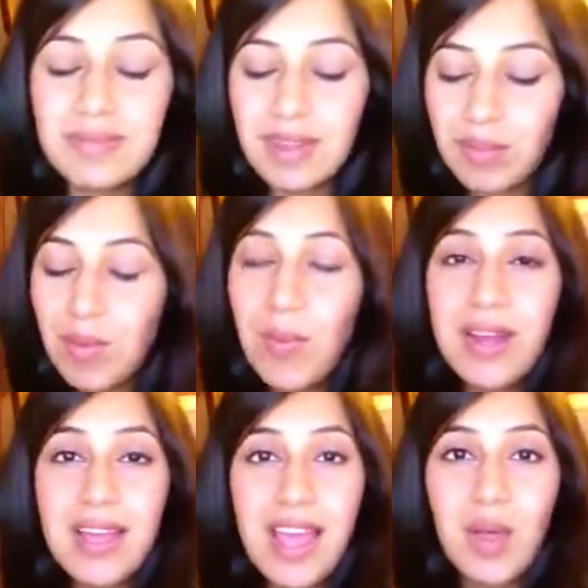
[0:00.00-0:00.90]
Number
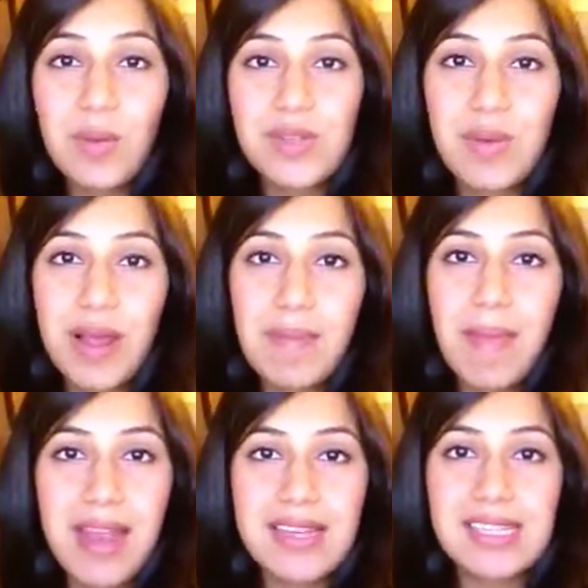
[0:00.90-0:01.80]
one, I always
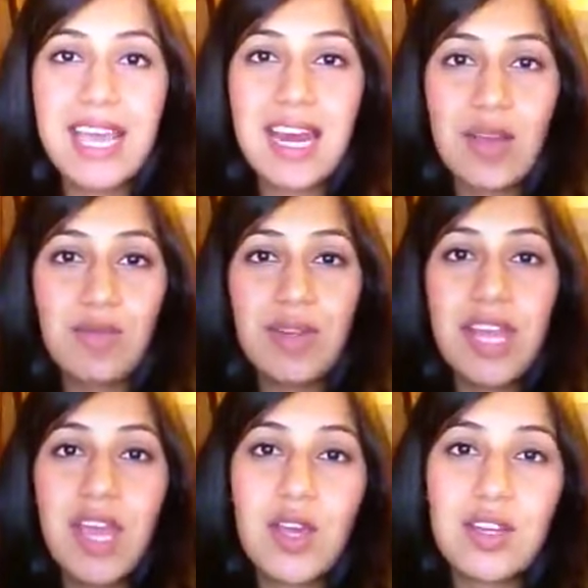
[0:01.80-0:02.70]
recommend getting a
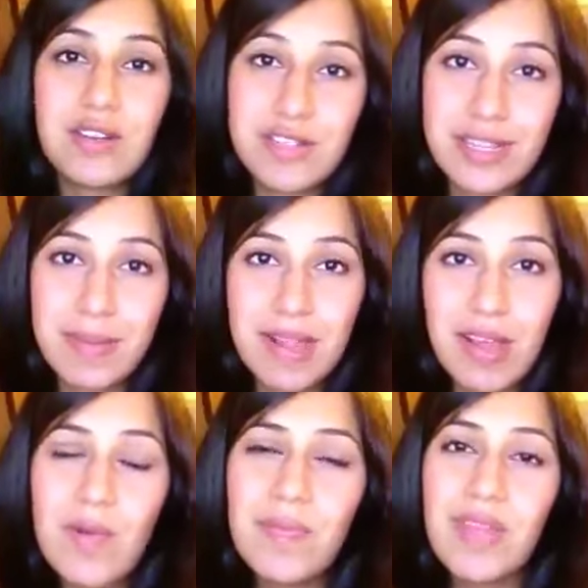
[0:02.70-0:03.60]
really good nursing
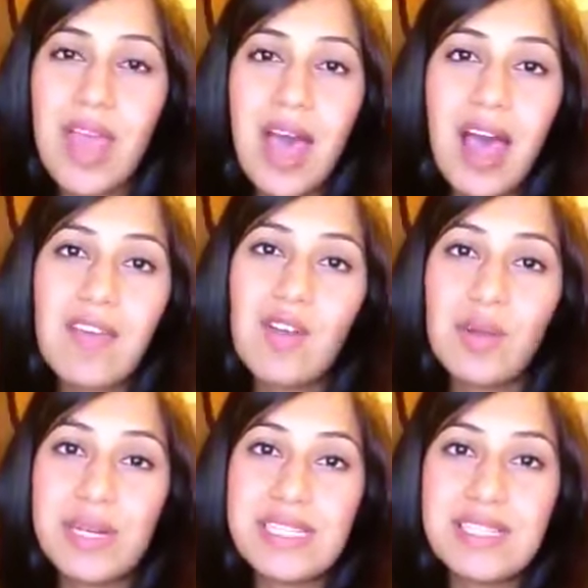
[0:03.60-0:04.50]
pillow. I've
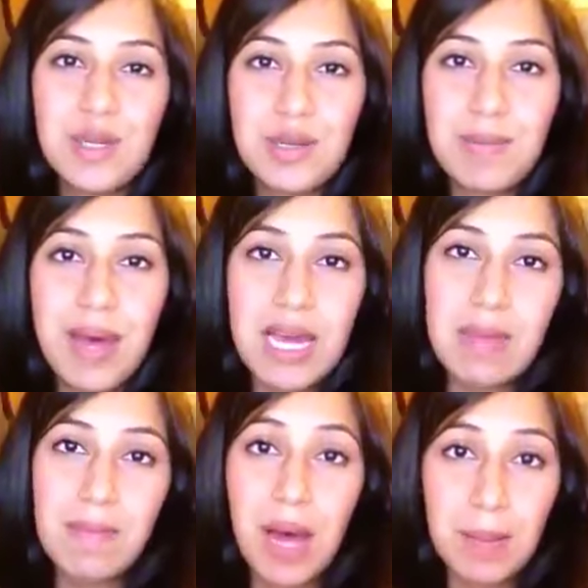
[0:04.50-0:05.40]
always stood by
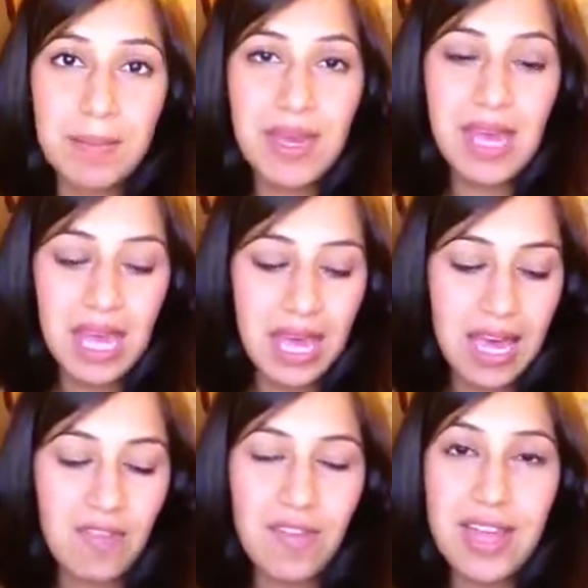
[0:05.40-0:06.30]
the Boppy.
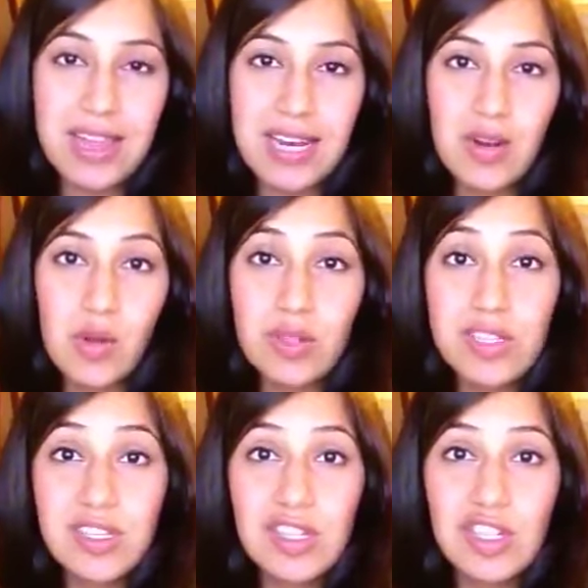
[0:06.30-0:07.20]
I find that it
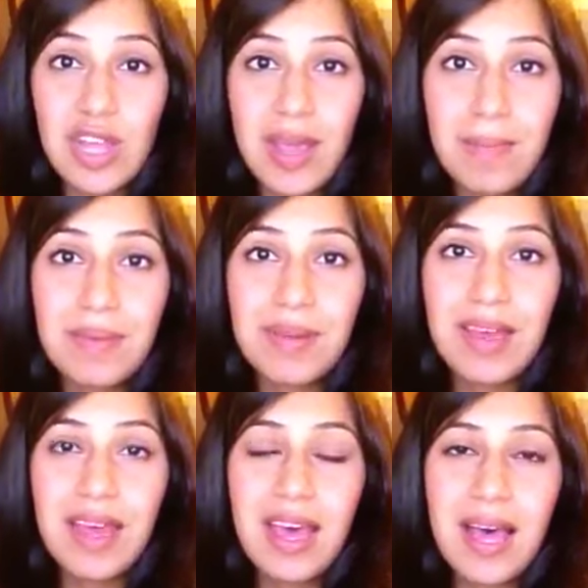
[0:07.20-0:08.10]
holds its shape,
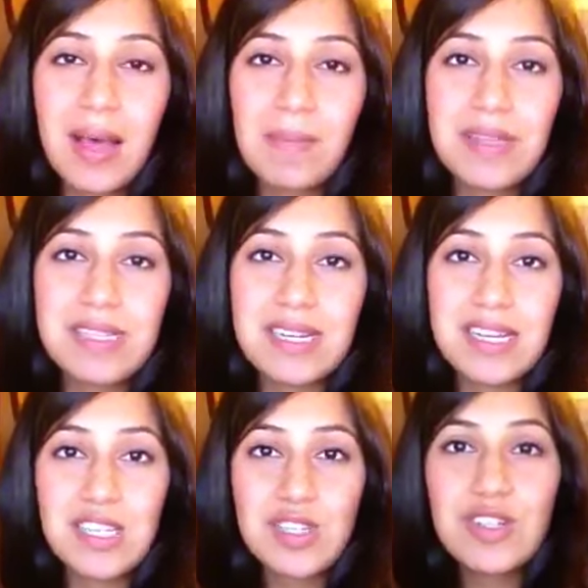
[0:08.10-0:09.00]
it's a
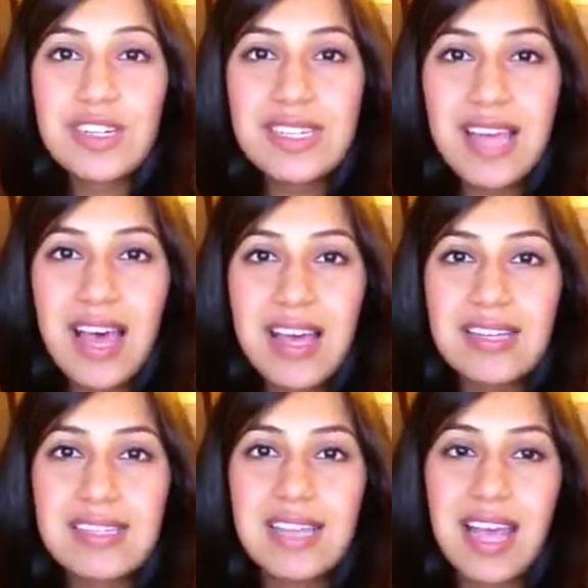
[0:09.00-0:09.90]
nice sturdy
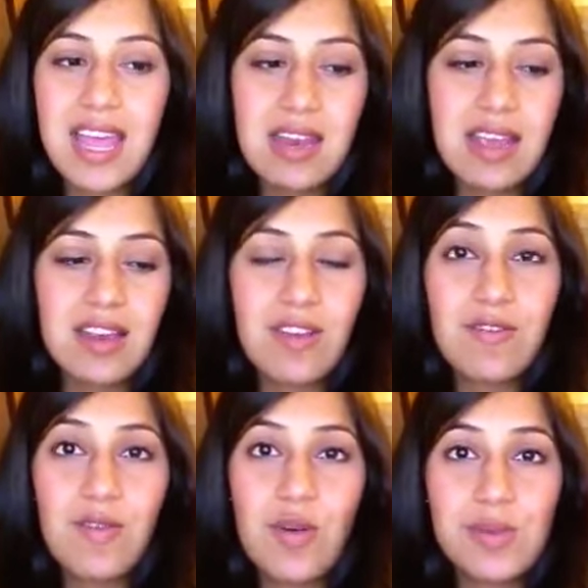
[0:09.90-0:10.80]
size, and it
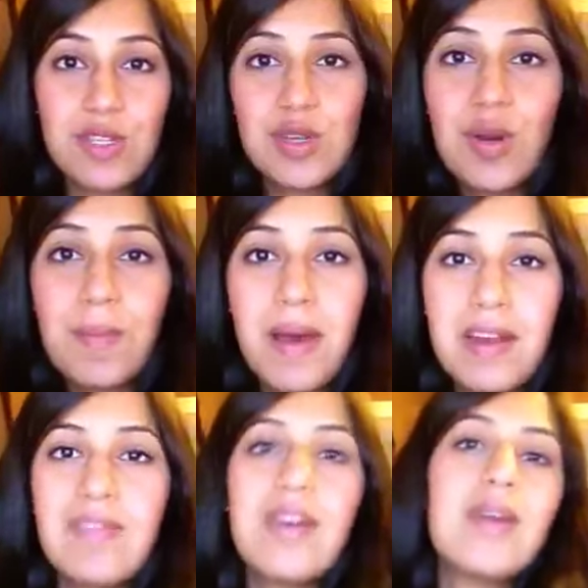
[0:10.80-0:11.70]
conforms to your
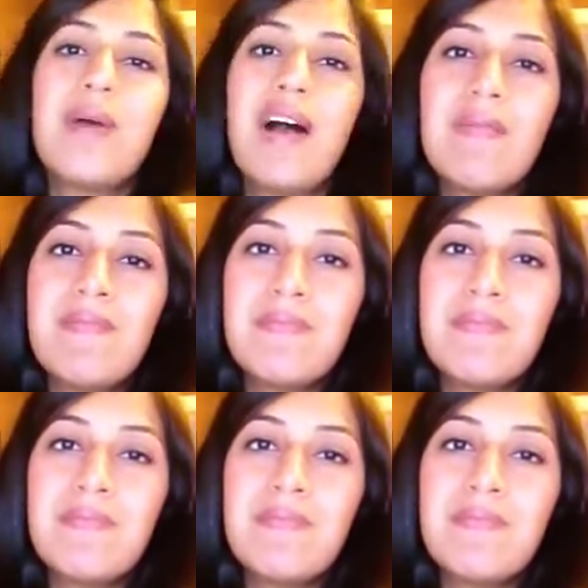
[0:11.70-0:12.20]
body very well.